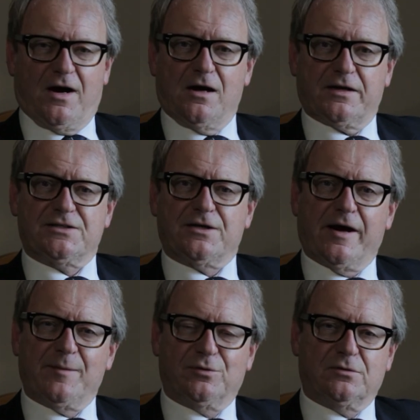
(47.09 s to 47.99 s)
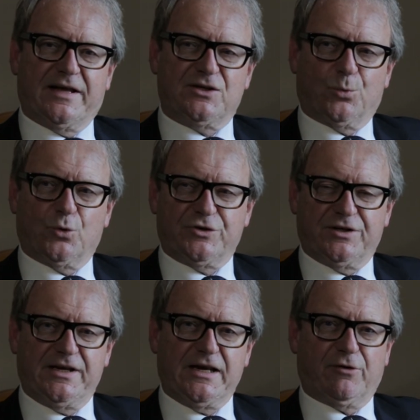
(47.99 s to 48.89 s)
archetypal
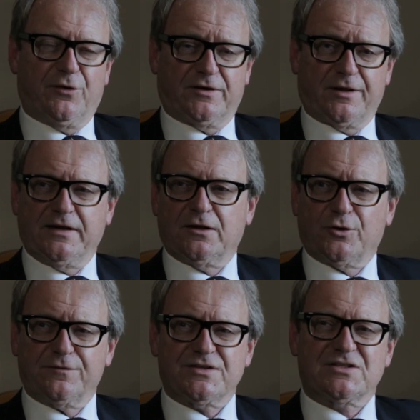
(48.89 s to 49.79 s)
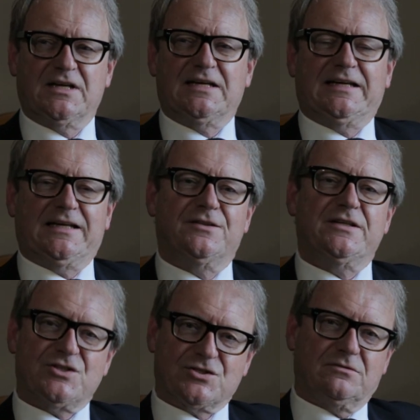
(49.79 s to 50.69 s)
Edwardian hero that I think a lot of us in
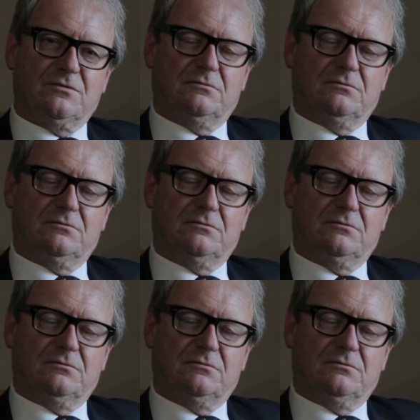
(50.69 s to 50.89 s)
this